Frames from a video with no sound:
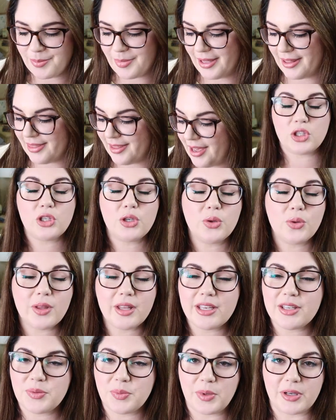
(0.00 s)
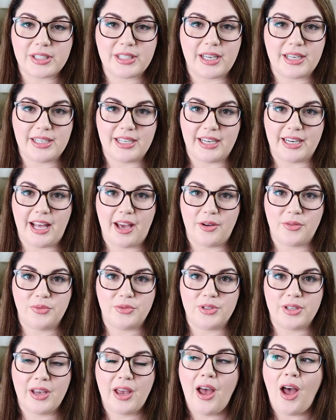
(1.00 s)
month. Two of these books I D N
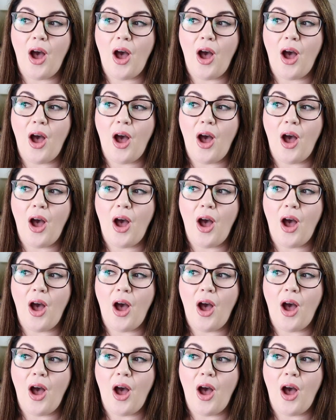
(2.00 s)
F'd.